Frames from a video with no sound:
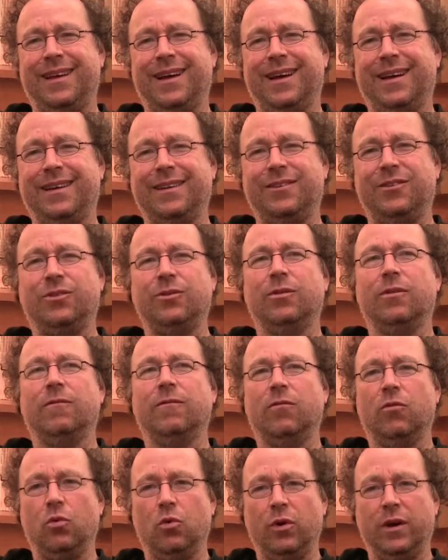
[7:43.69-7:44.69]
uh, to
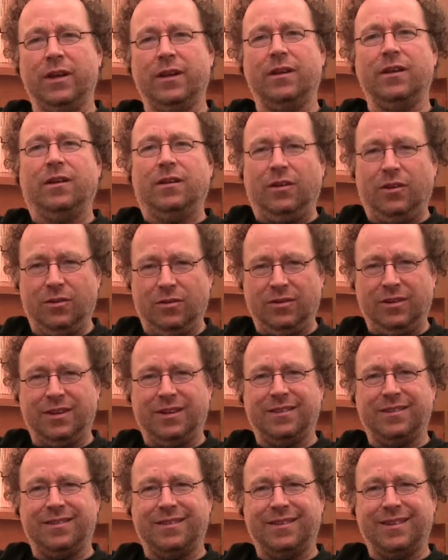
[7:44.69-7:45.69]
avoid
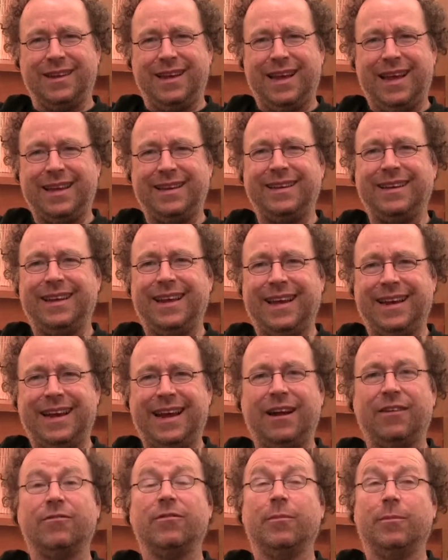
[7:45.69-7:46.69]
unions and to get
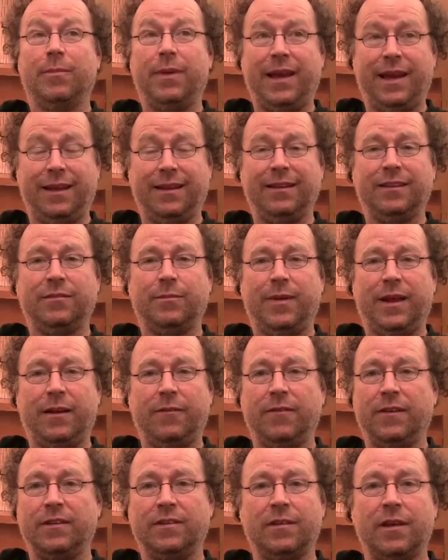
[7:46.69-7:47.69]
out from paying these
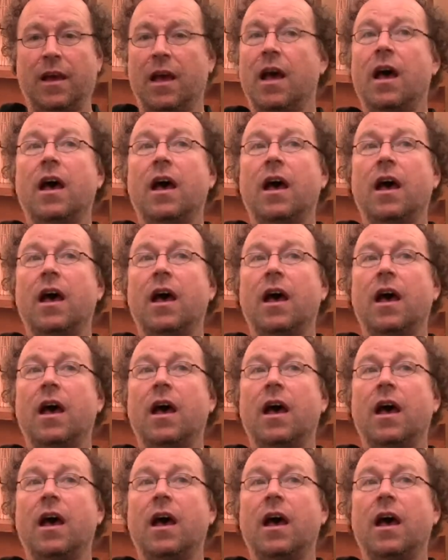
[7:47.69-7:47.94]
benefits.